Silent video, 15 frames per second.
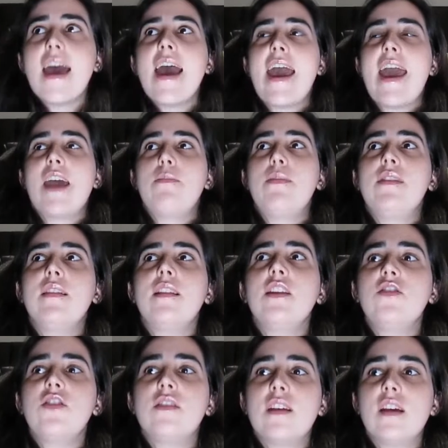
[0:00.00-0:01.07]
And basically,
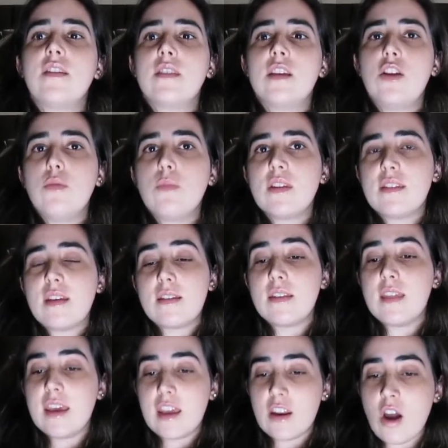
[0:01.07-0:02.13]
she tells the humans that
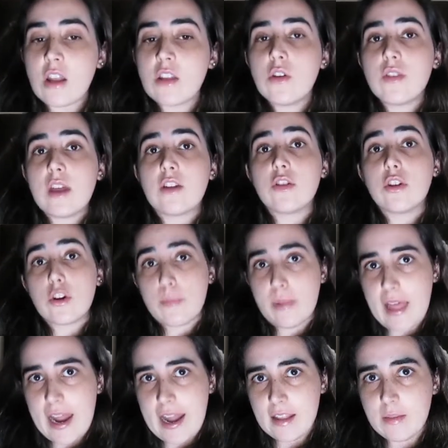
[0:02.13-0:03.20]
they cannot go down to her
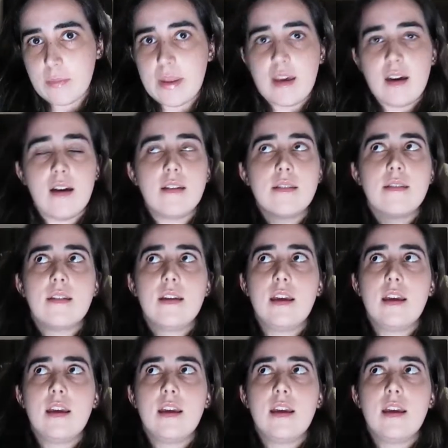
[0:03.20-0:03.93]
planet because